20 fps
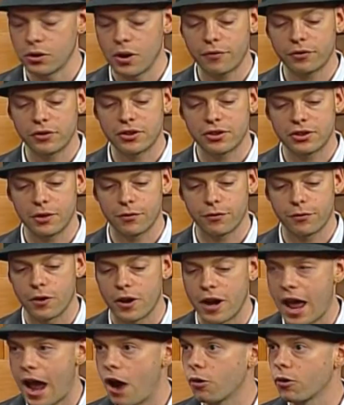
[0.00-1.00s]
so you have to sit
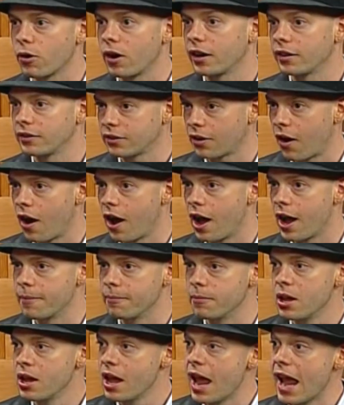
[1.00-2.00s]
for an hour at a
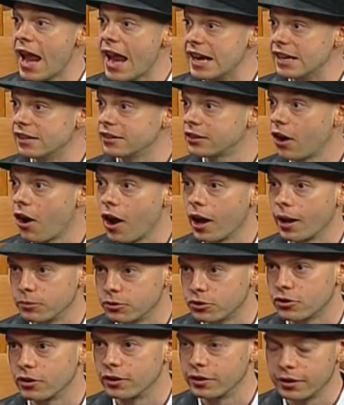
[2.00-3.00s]
time, 8
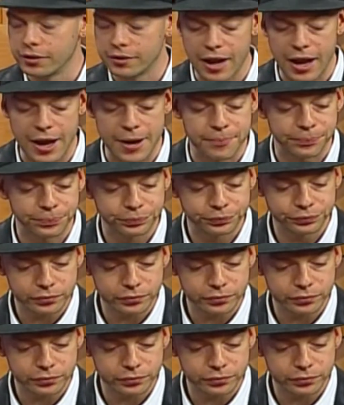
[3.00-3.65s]
times during the day.